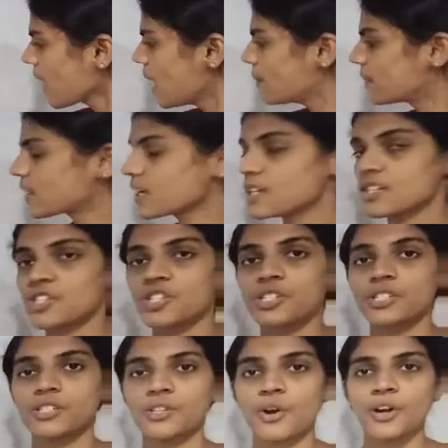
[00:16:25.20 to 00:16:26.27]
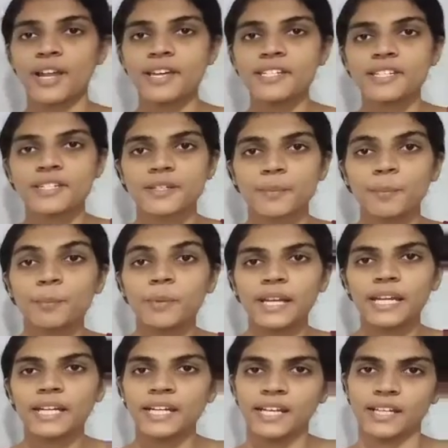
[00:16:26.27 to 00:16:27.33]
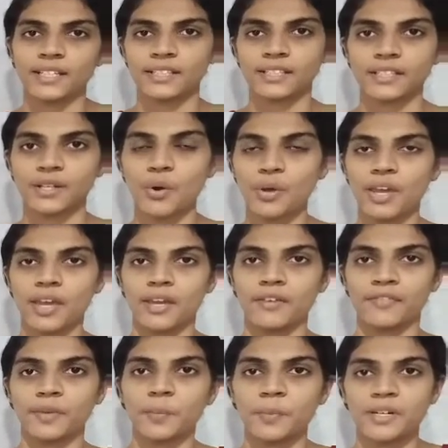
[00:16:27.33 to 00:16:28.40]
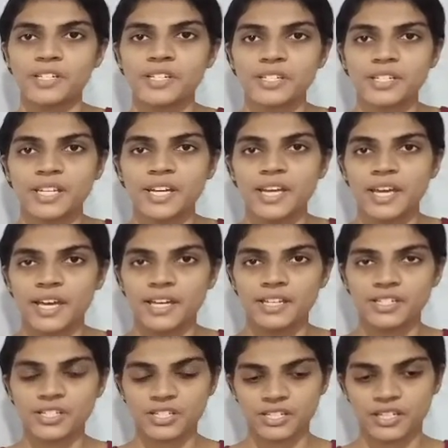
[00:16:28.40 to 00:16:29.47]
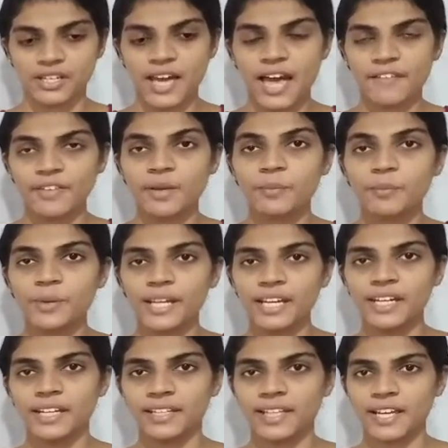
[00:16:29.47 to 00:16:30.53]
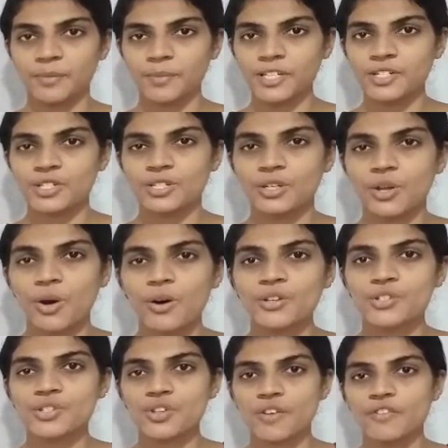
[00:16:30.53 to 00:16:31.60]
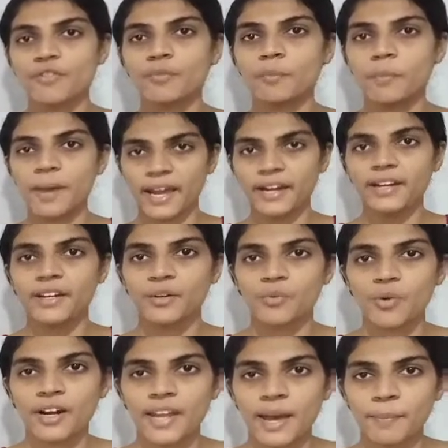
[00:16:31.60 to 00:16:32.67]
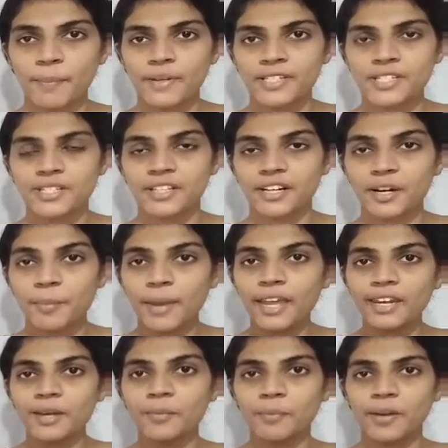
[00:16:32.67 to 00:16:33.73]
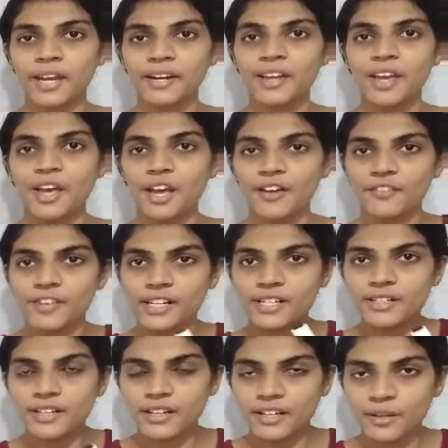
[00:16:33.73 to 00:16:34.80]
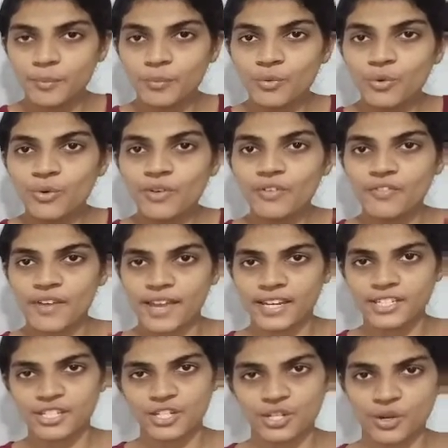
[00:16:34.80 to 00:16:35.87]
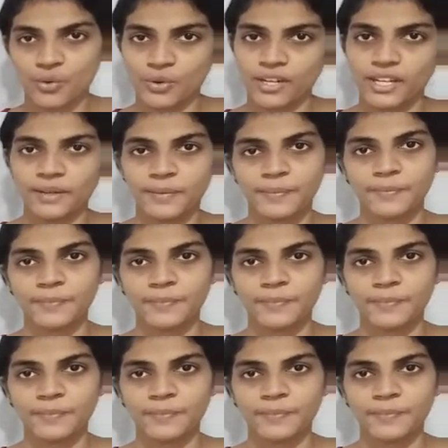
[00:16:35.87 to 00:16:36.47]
Hemorrhage known as bleeding. Okay, if the person is having bleeding, that means loss of blood. What happens? The remaining blood will move very slowly.